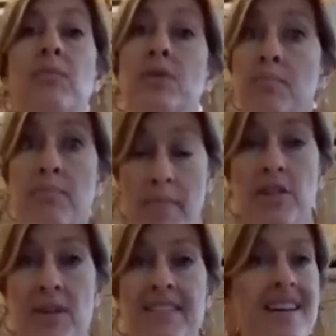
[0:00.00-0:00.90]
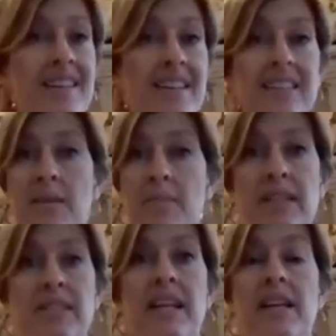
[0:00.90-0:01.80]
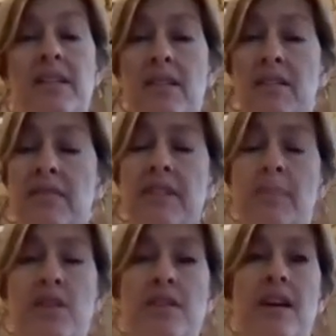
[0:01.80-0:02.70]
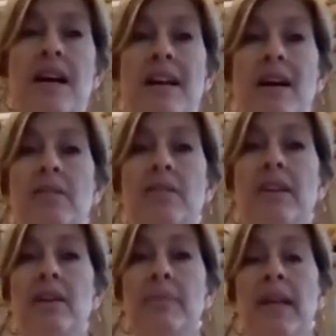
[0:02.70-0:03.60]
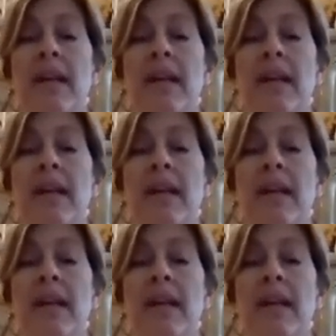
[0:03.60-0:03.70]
the Mediterranean diet is the best anti-inflammation diet out there.